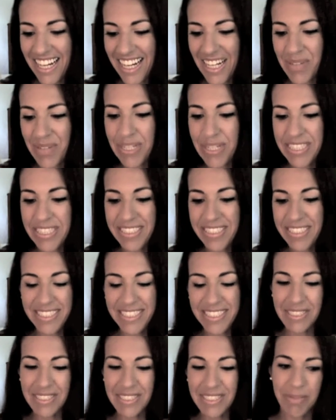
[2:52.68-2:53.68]
I went
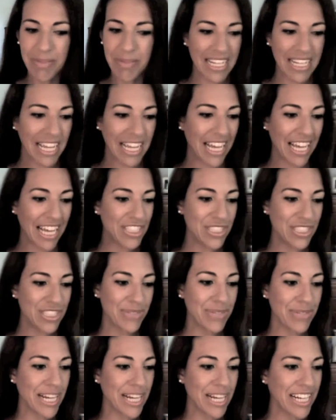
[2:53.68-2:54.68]
into my
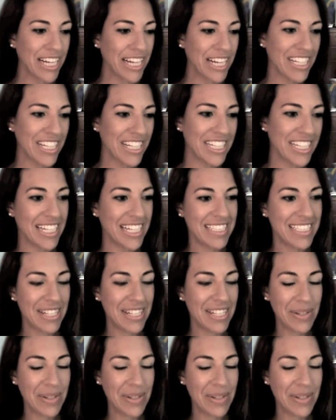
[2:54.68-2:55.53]
Akashic records and I said,